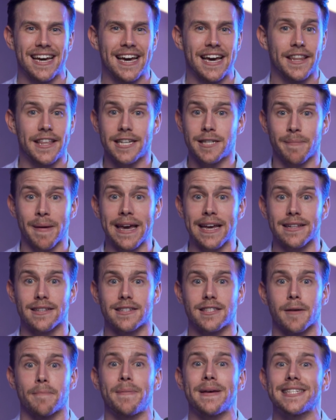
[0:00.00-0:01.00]
This means
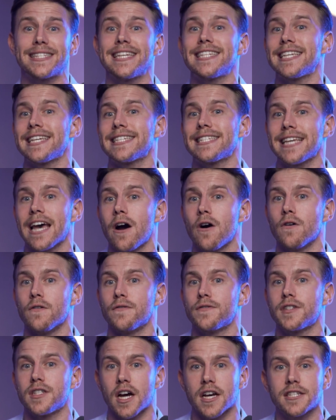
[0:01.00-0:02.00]
the business itself
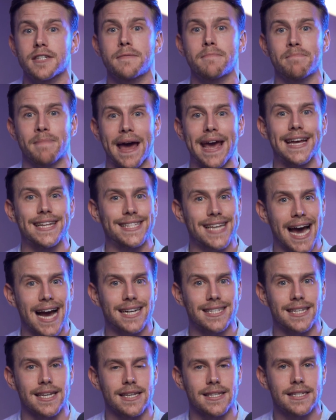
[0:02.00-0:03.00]
doesn't pay
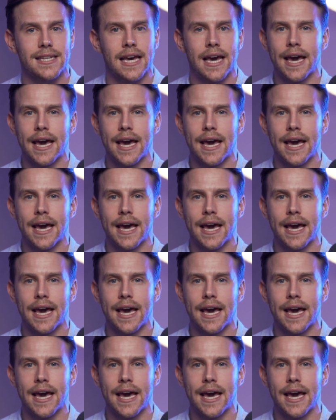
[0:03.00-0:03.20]
taxes.